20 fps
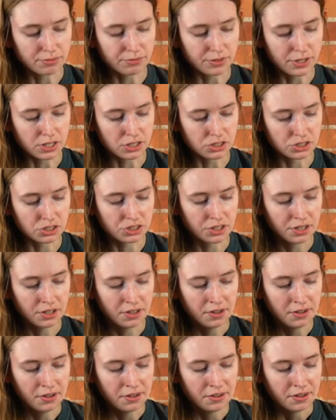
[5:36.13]
fish,
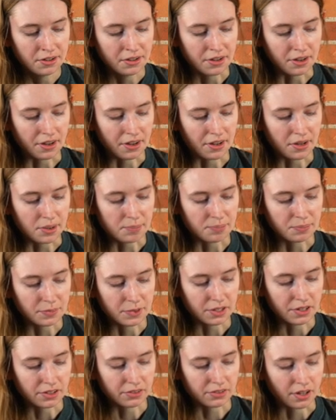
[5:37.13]

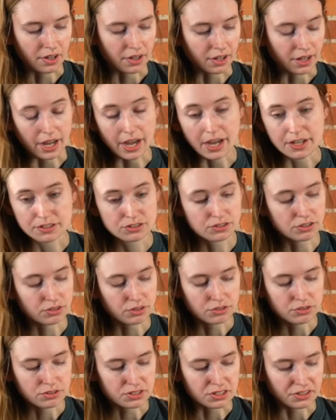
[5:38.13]

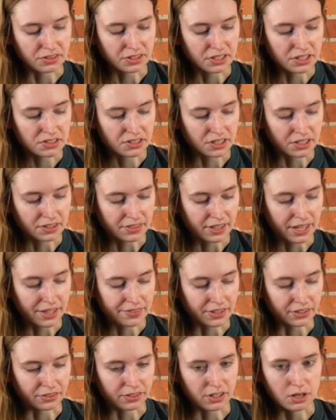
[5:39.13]
Oscars and things like
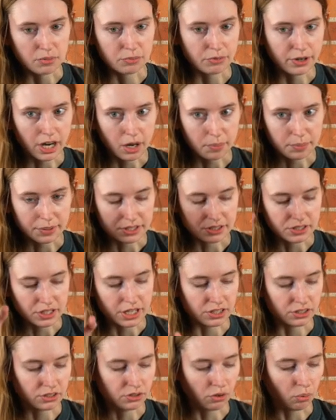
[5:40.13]
that. They'll come right up
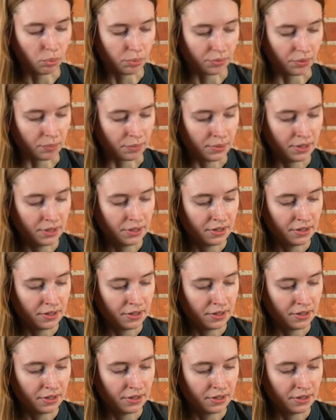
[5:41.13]
and gulp them.